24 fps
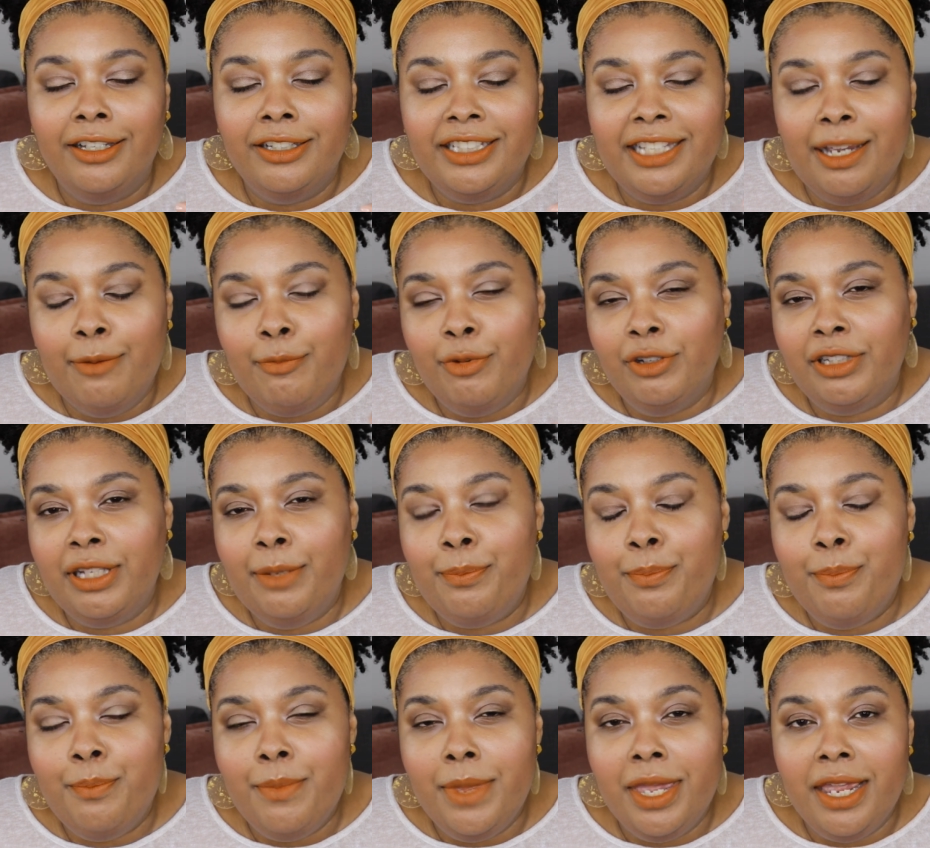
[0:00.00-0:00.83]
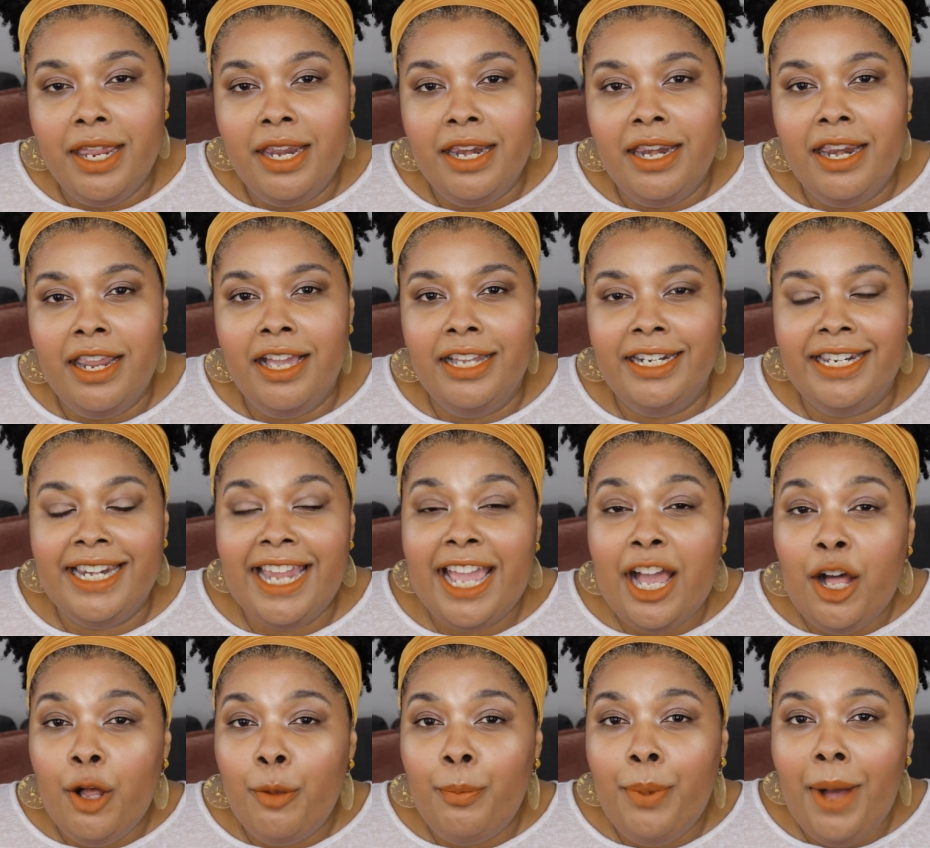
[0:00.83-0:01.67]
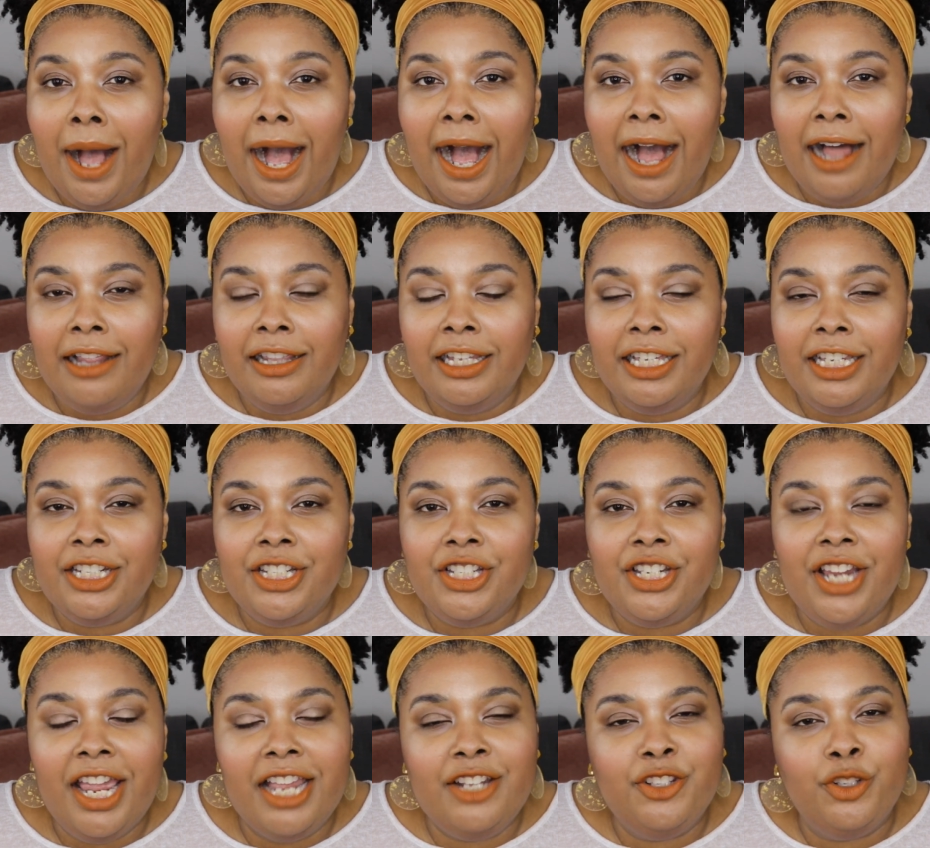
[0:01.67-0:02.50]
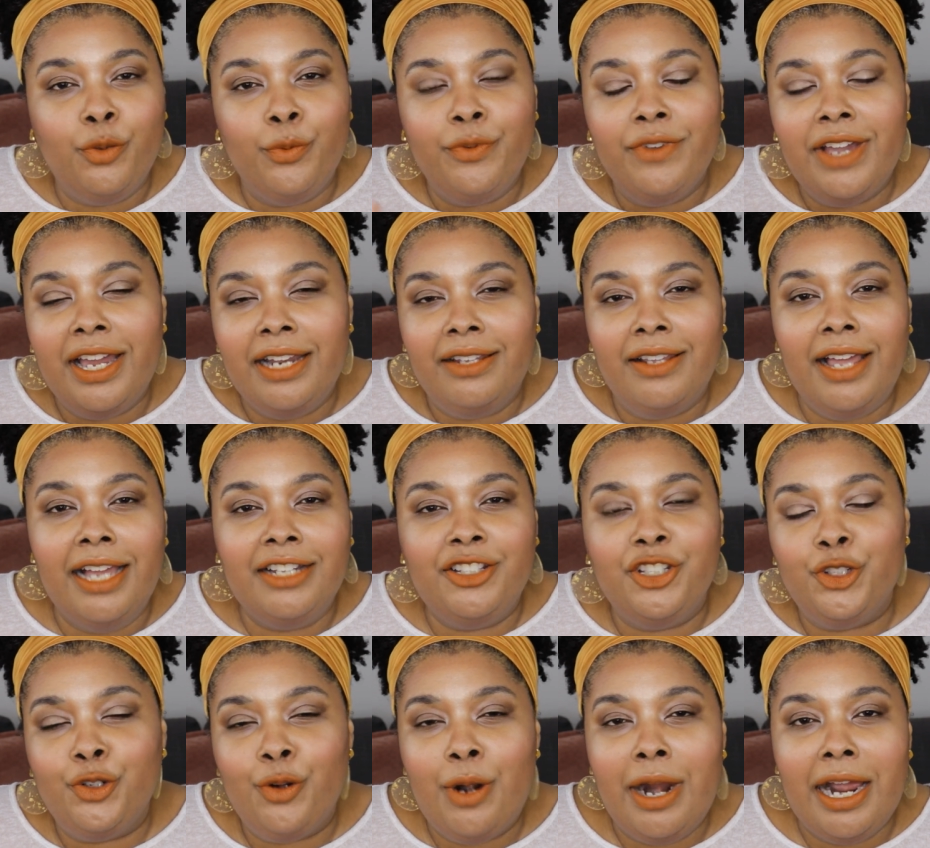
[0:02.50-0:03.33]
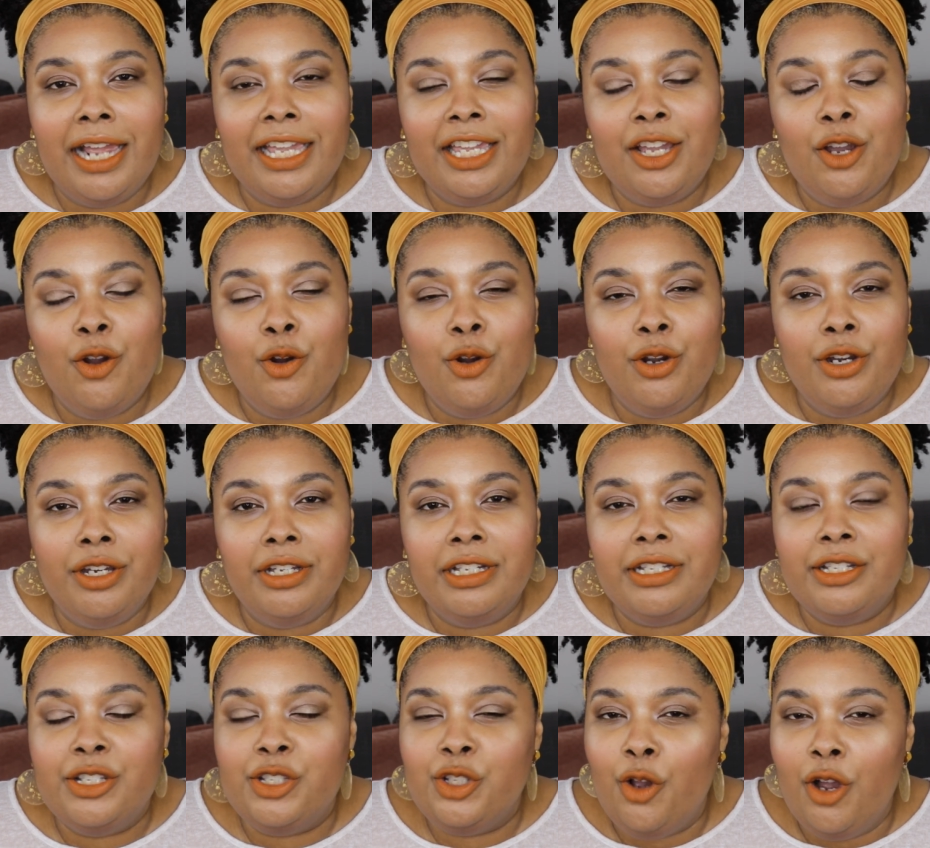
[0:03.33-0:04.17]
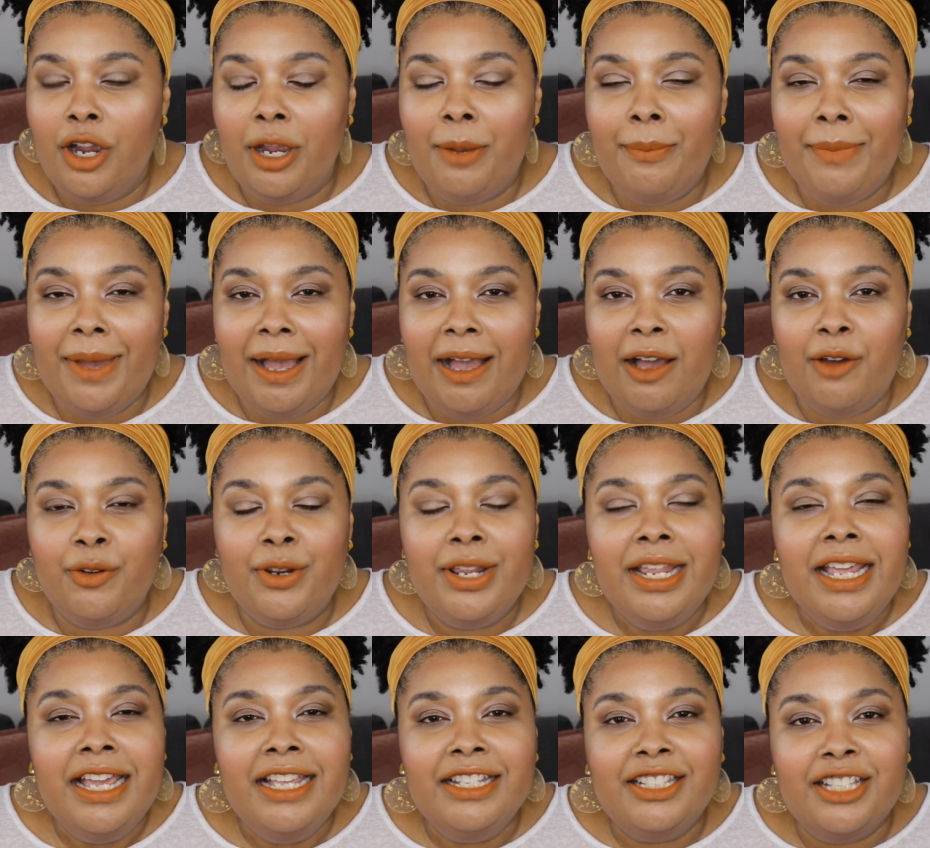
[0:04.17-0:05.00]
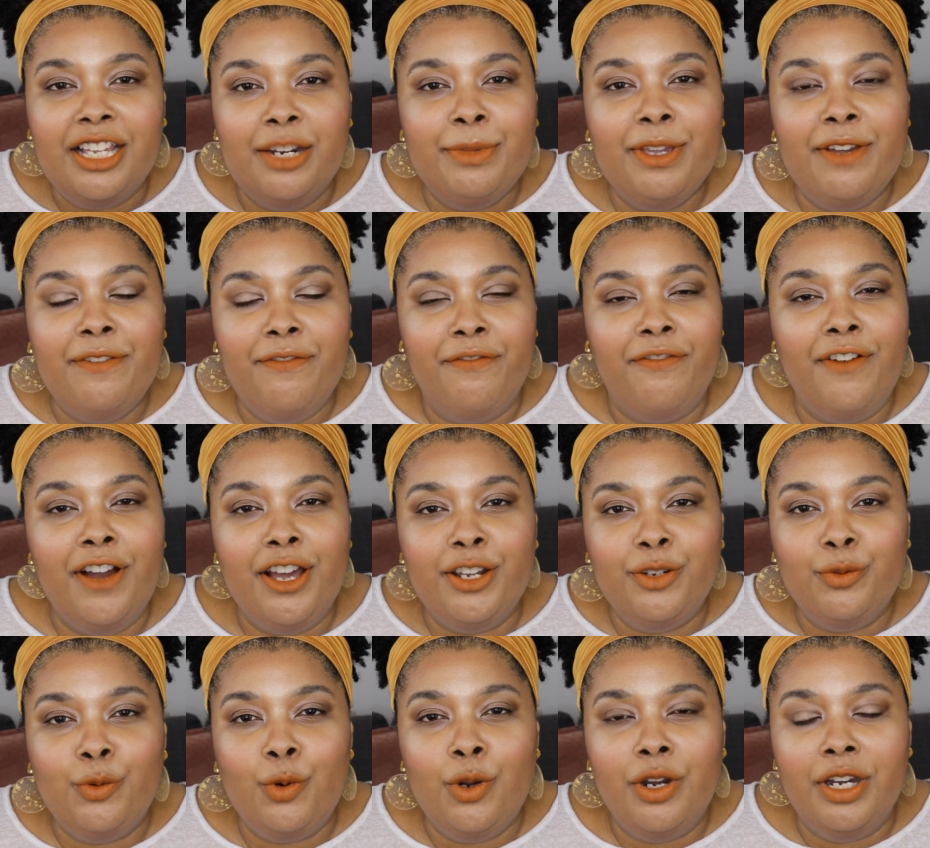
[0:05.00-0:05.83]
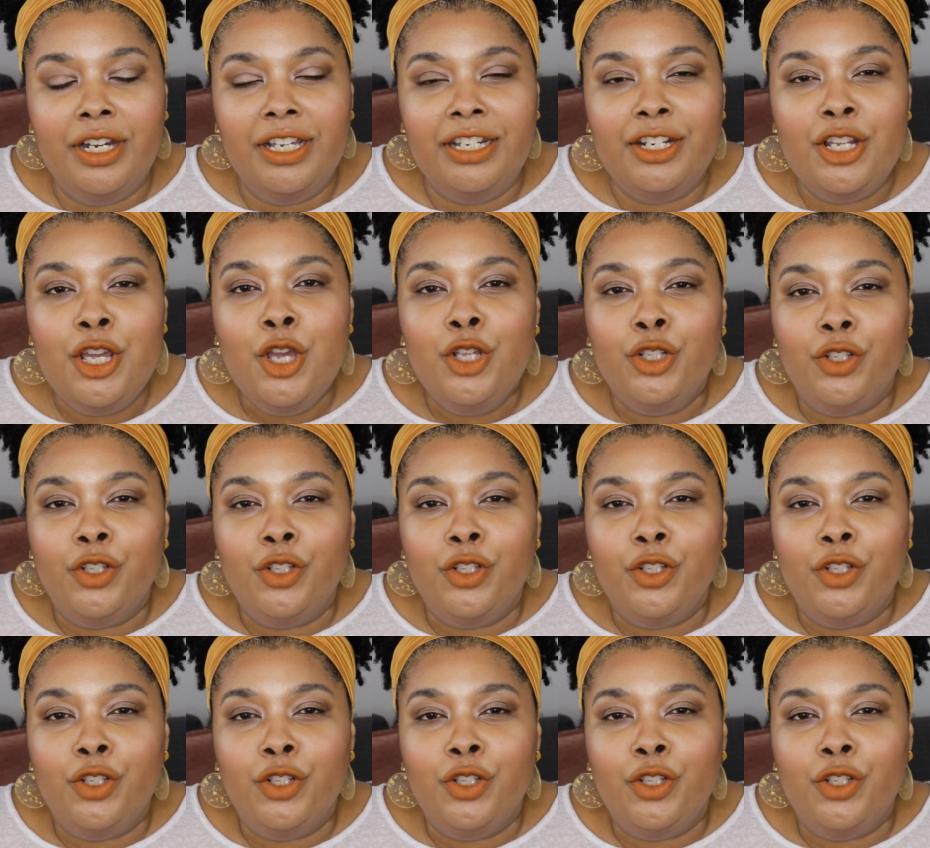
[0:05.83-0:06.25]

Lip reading: Deborah Lippmann nail polish. And so we've got a lot to try on, talk about. It's gonna be a fun one.